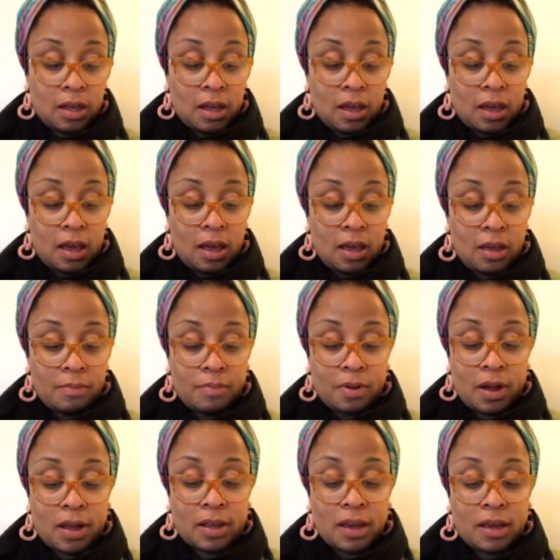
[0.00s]
I had
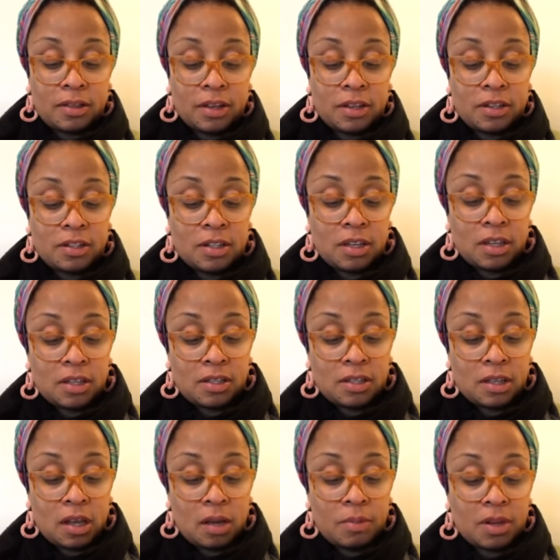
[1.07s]
brought Ella into
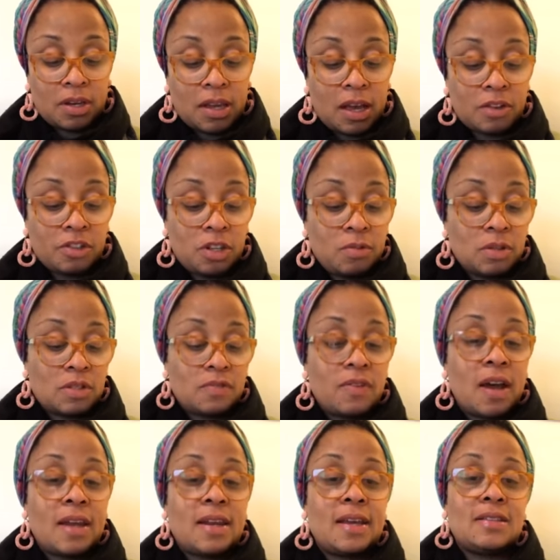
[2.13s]
Islam, and now she was
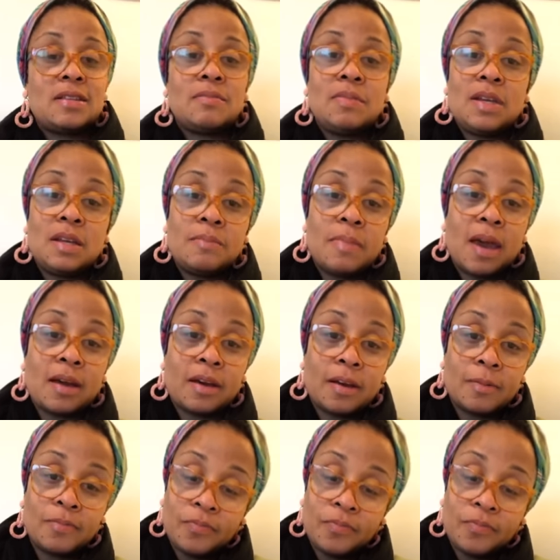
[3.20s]
financing me to Mecca.